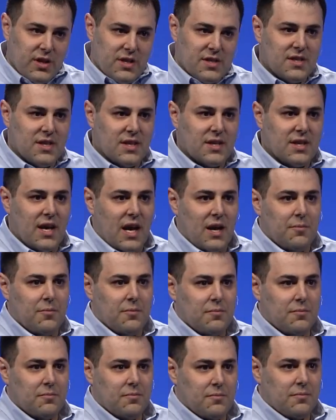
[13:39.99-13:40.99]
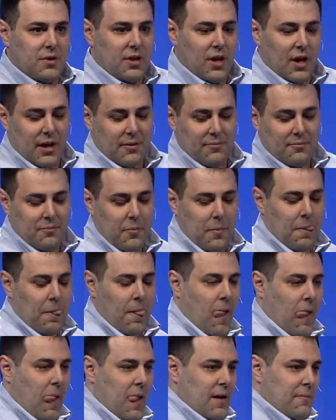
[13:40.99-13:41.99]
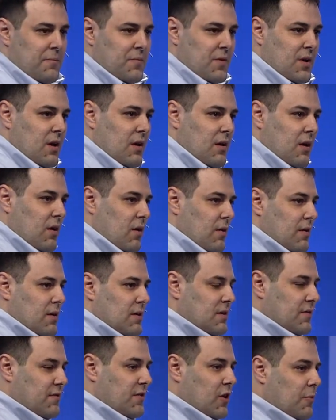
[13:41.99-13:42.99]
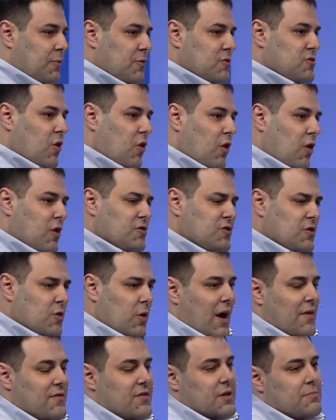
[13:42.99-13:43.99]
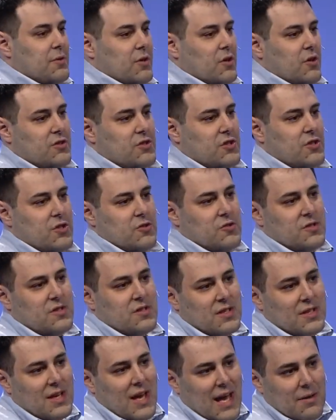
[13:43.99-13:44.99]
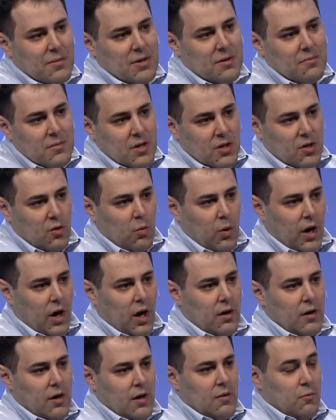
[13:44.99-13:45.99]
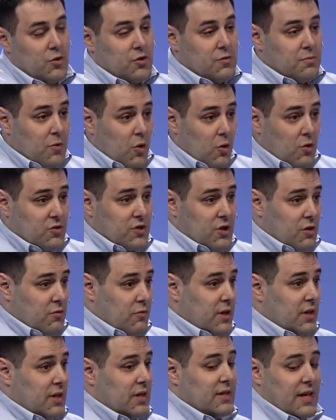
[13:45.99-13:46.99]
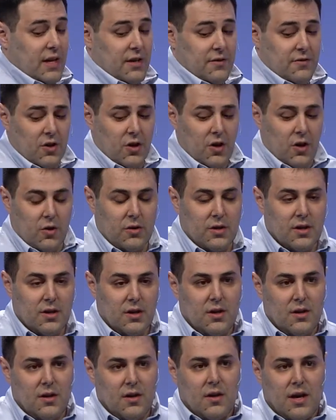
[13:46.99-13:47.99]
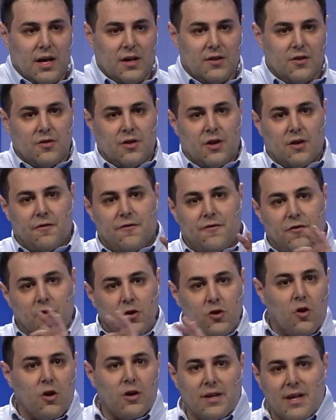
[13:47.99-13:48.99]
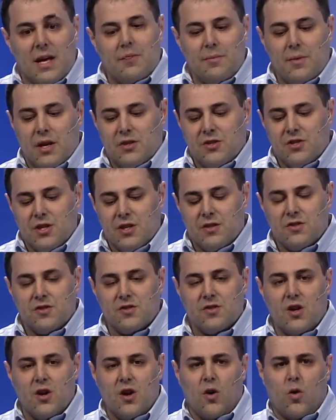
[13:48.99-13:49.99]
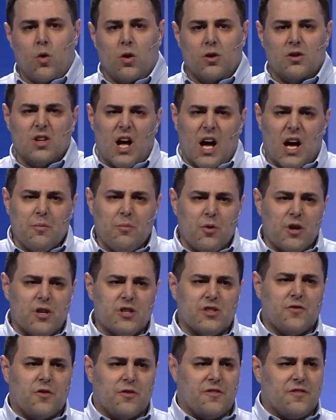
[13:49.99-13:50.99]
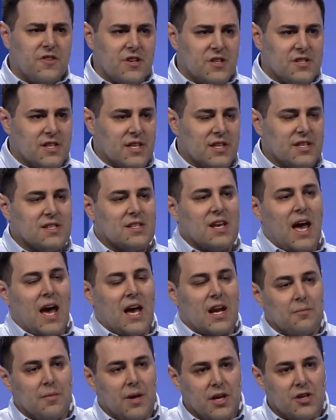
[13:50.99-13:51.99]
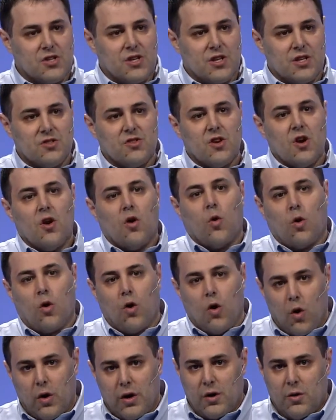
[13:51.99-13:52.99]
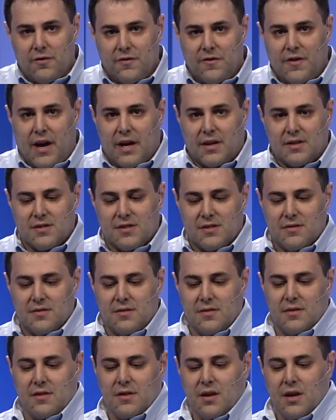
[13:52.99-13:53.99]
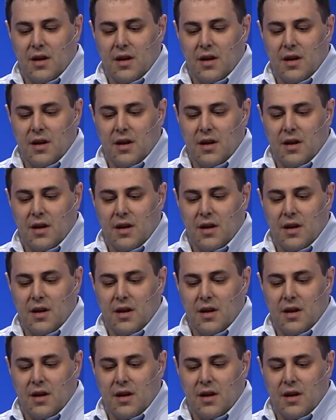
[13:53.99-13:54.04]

realistic gameplay. Developers also have the ability to use gaming middleware, which mostly are written in native code. Either they're full-on game engines or libraries for physics, animations, or audio effects.